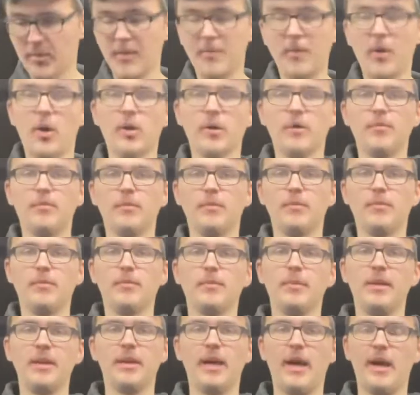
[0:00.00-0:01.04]
pocket
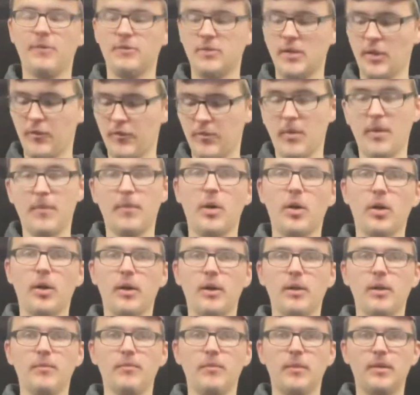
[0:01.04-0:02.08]
me to have stuff in my
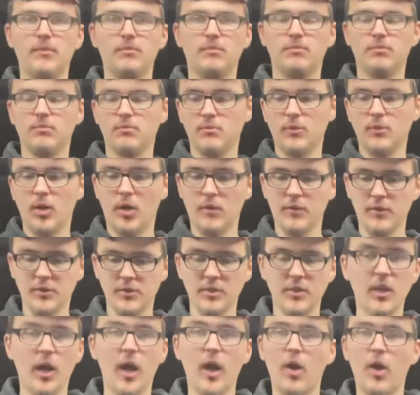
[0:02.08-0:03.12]
pocket, but
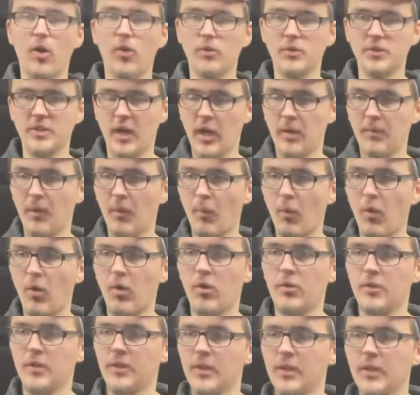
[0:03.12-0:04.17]
obviously I always carry my
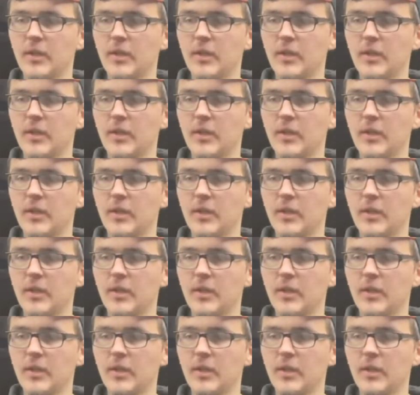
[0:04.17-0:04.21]
wallet.